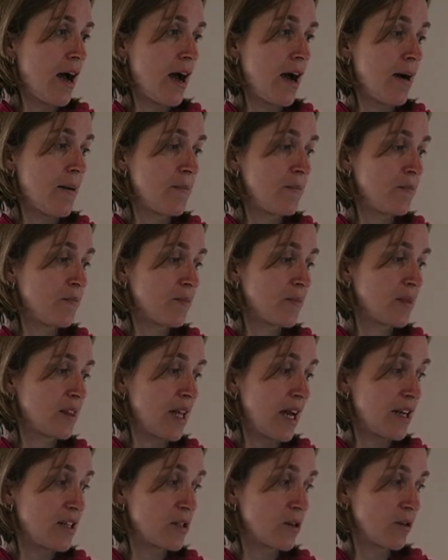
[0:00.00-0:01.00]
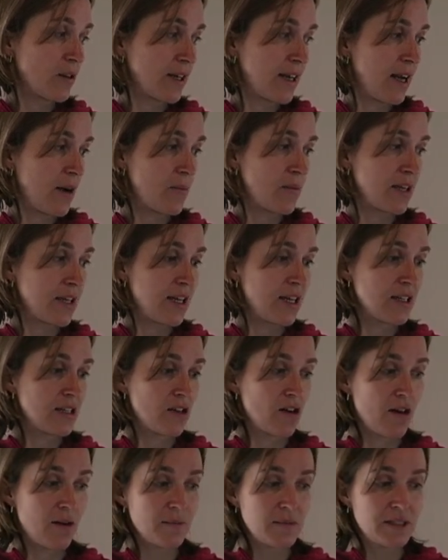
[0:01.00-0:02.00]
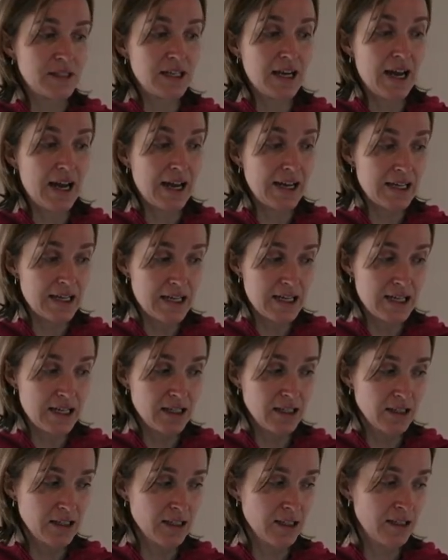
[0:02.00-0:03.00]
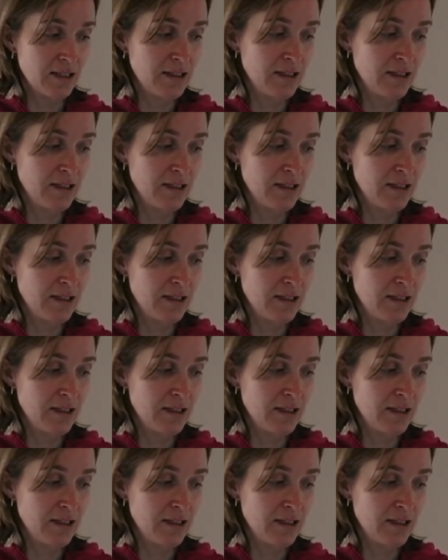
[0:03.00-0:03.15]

That is all the camera gear that I'm taking,